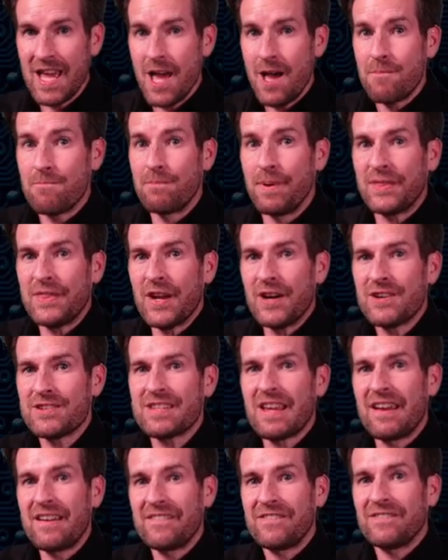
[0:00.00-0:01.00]
but there's
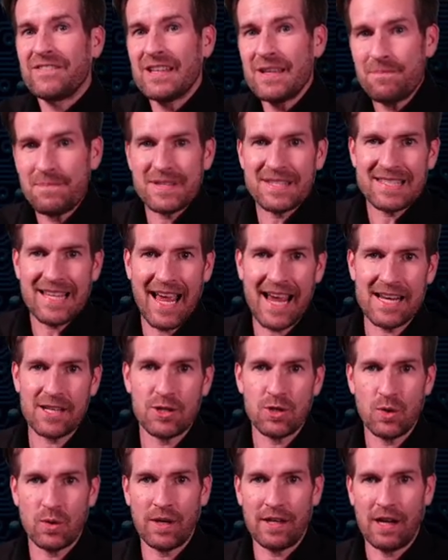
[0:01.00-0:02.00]
a flip side
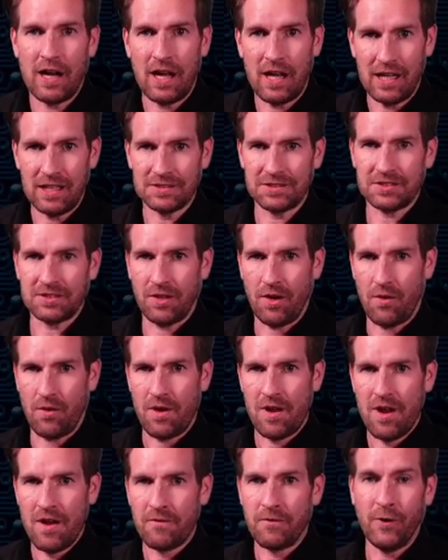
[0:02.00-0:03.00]
to it also.
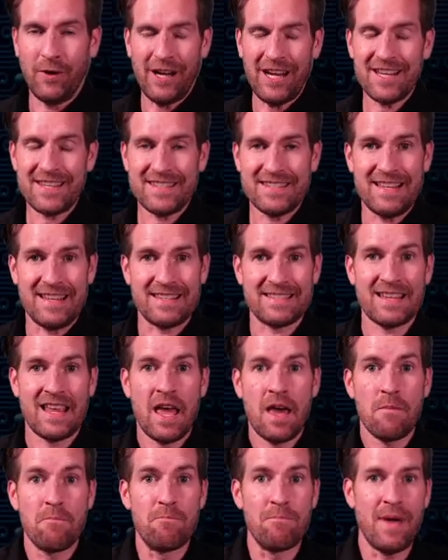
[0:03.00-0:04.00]
For instance,
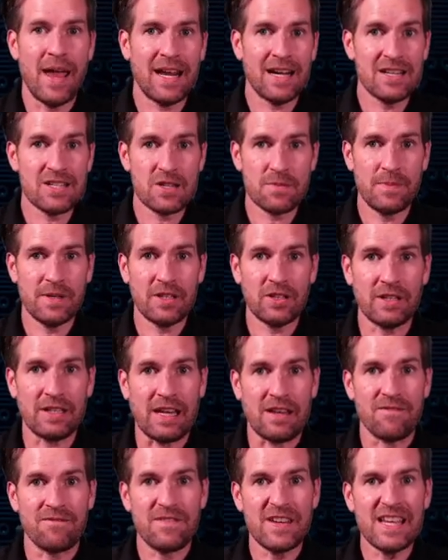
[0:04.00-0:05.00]

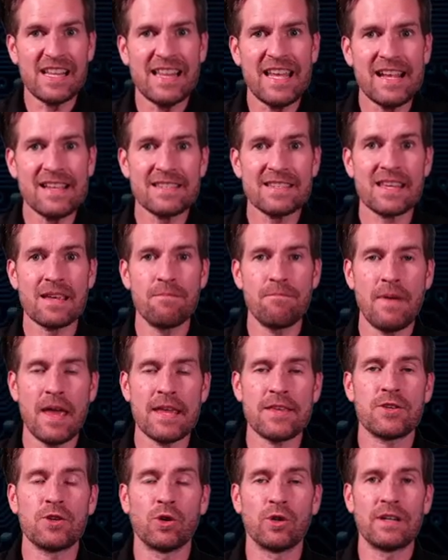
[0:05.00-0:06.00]
manageability. VLANs can
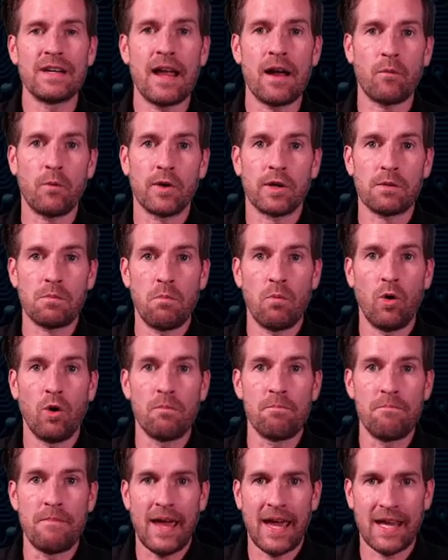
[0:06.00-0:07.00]
make your network more
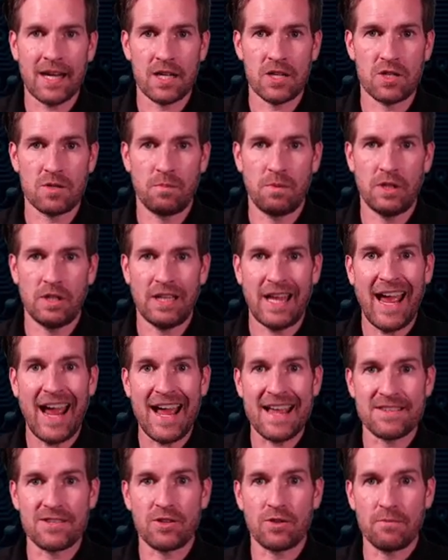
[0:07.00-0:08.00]
manageable
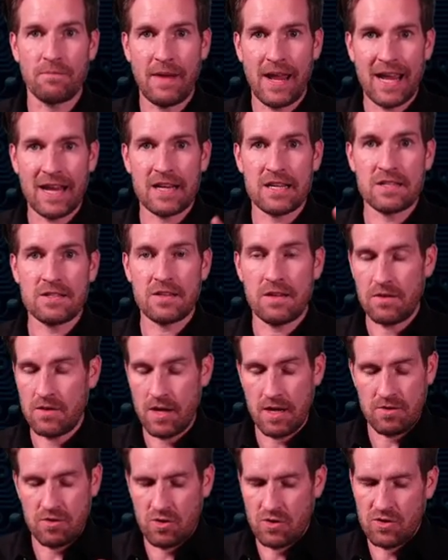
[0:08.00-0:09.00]
as your
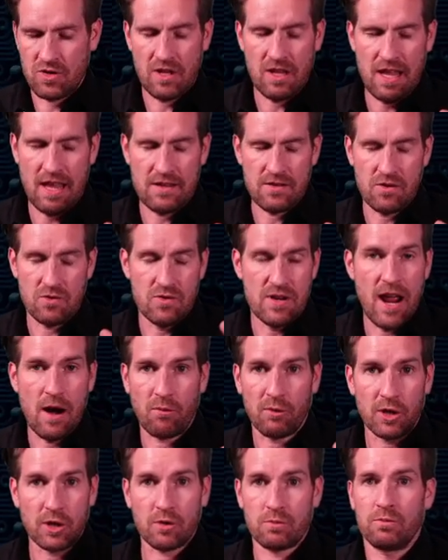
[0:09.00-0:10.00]

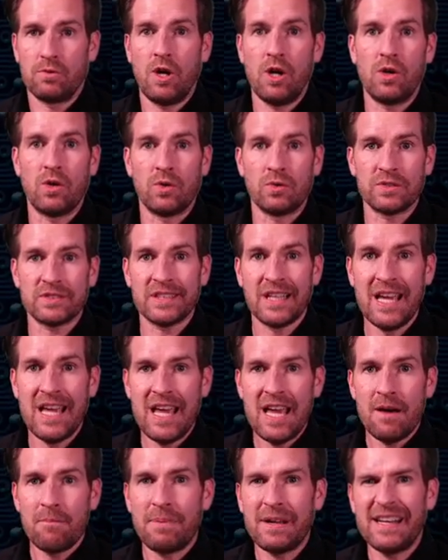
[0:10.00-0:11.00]
network grows,
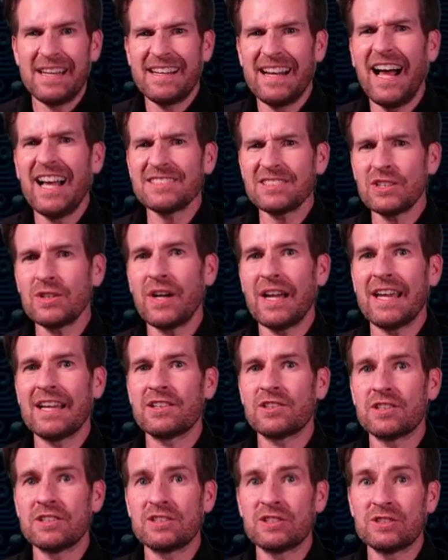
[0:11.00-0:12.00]
but it also
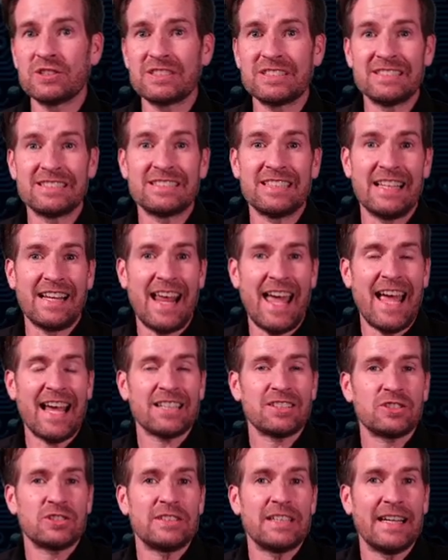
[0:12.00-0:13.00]
introduces an
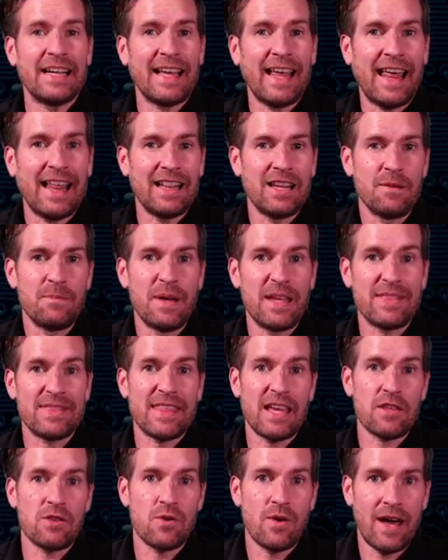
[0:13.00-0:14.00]
extra element
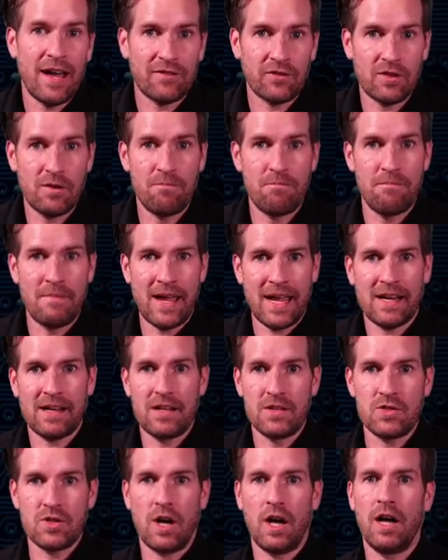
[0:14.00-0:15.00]
that you have to
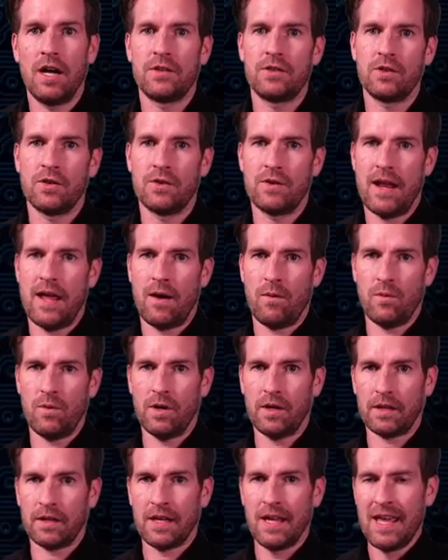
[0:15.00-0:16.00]
manage on your
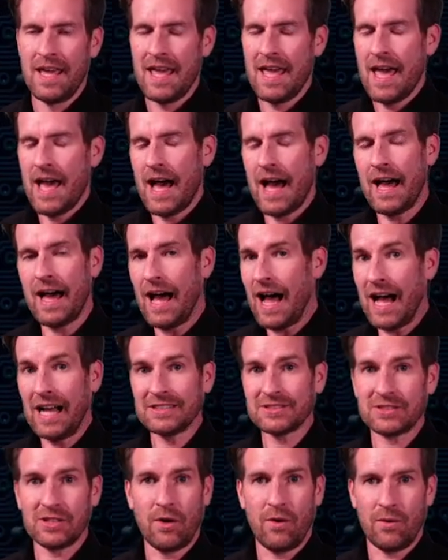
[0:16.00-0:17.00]
network.
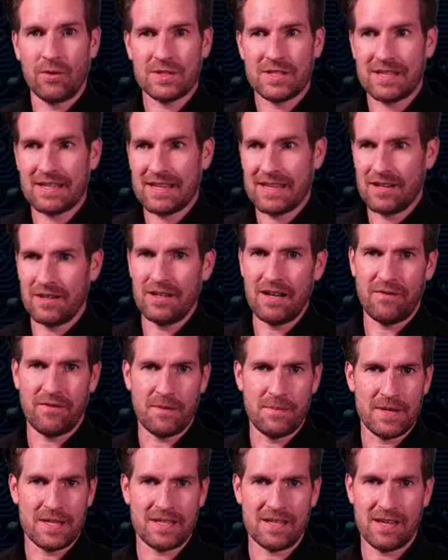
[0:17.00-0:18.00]
Also, security,
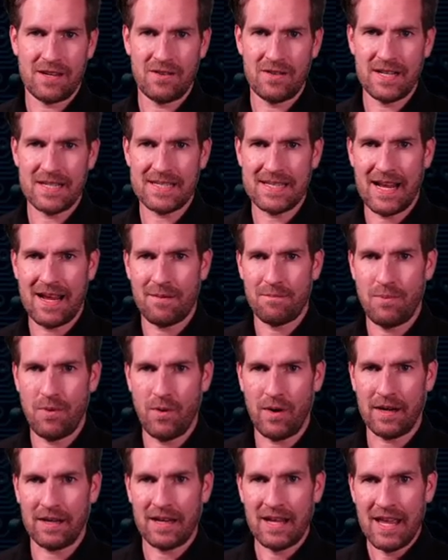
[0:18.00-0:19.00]
from a security
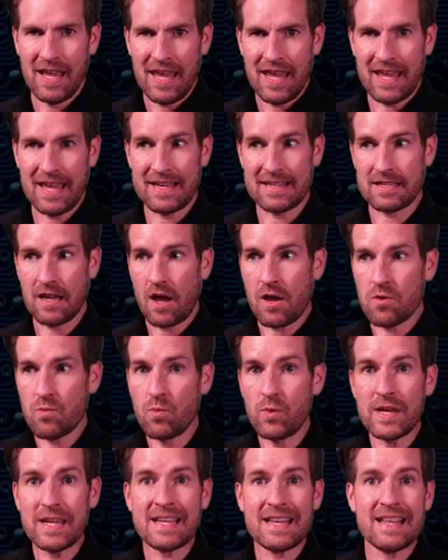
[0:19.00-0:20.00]
standpoint, is
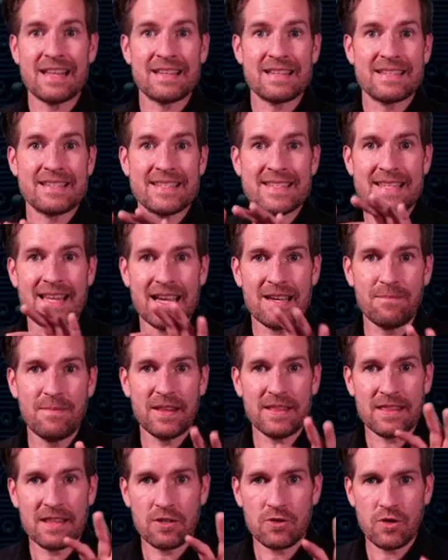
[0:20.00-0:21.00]
we can
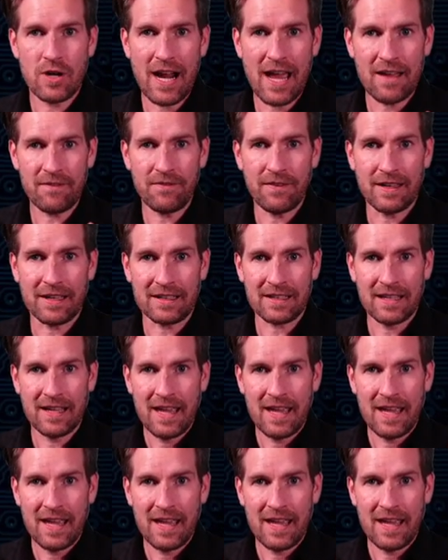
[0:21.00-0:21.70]
segment the traffic